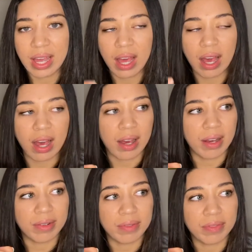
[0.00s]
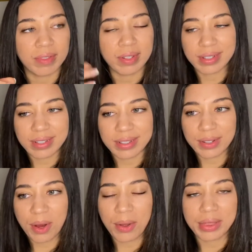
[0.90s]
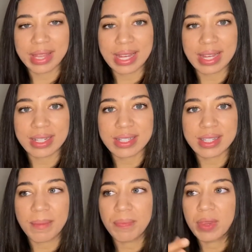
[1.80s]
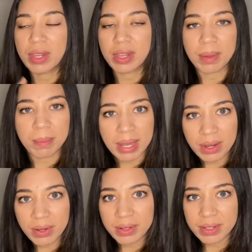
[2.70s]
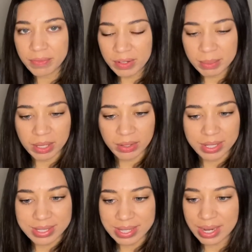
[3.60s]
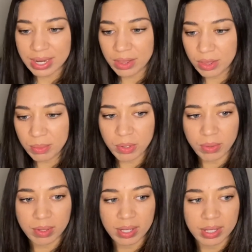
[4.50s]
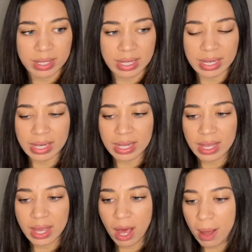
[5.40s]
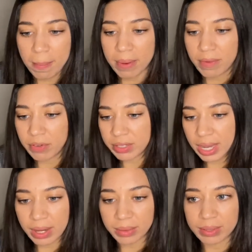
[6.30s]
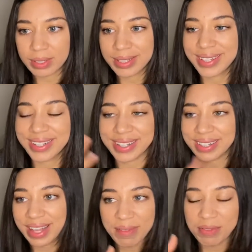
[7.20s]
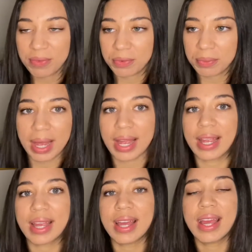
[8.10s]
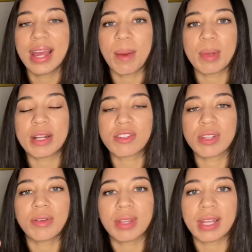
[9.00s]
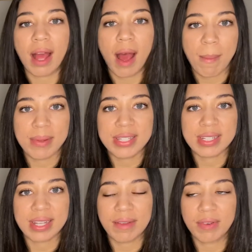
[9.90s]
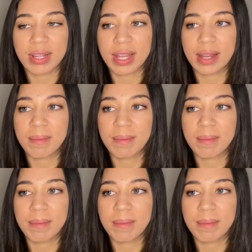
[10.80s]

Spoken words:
of all things, the male, the female, the sun, the moon, the up for down, the left for right. I mean, there's literally an opposite to everything.